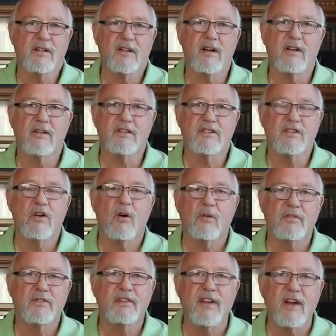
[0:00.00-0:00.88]
There is
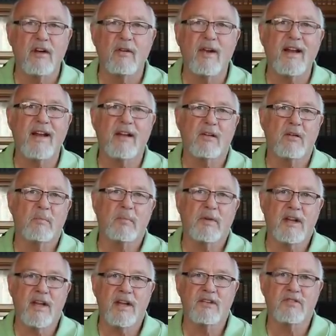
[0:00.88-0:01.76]
no theoretical
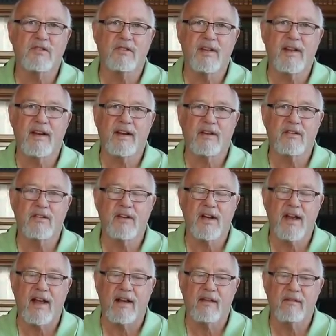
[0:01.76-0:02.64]
potential that it
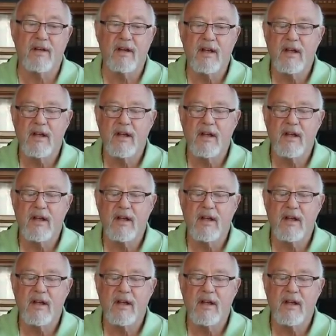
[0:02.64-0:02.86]
could have.